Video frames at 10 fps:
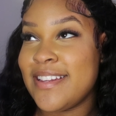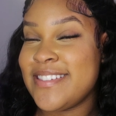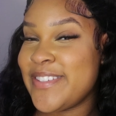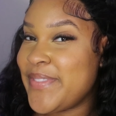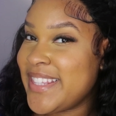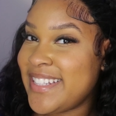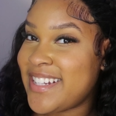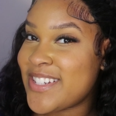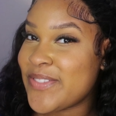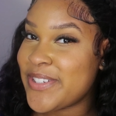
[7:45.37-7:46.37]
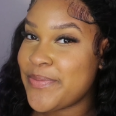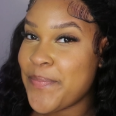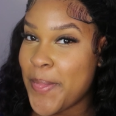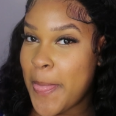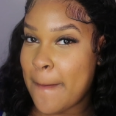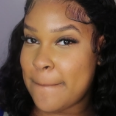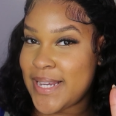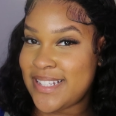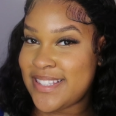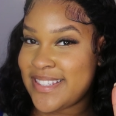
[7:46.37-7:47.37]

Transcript: and see me in the next one. Peace.